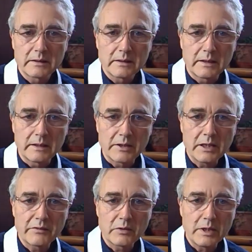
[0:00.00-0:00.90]
And I think
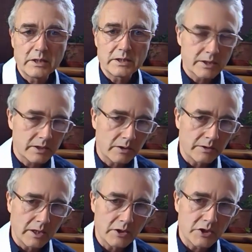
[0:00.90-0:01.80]
of the wind on the
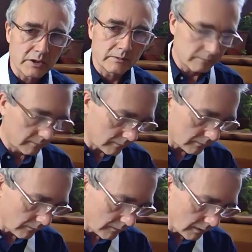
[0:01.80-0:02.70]
ocean,
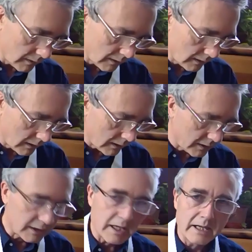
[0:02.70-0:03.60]
the
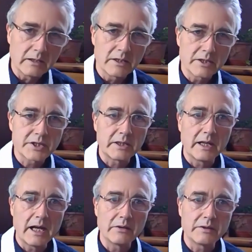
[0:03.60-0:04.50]
gales that
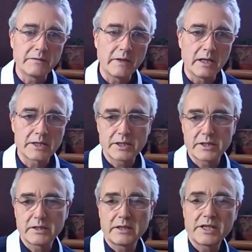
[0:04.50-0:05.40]
allowed the fast
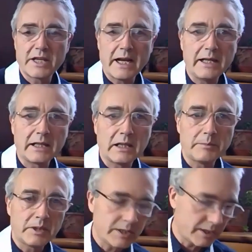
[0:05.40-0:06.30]
sailing
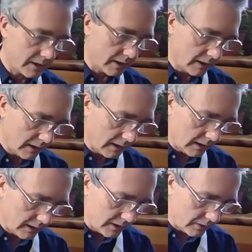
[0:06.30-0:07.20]
clippers
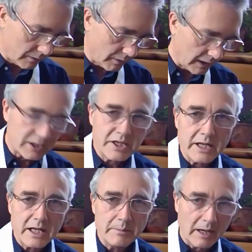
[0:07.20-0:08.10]
to bring
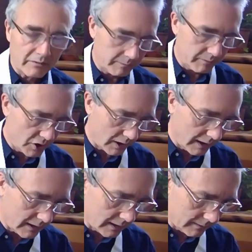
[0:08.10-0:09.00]
tea back from
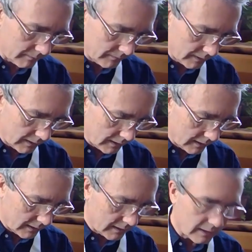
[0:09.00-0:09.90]
China
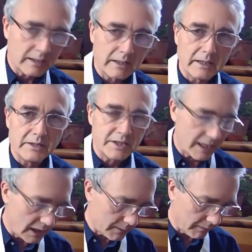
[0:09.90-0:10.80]
in the
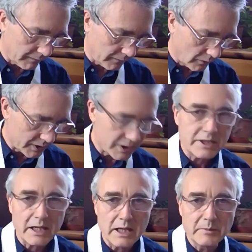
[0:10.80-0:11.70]
days before
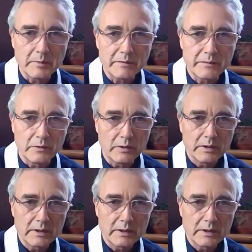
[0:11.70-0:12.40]
steam and before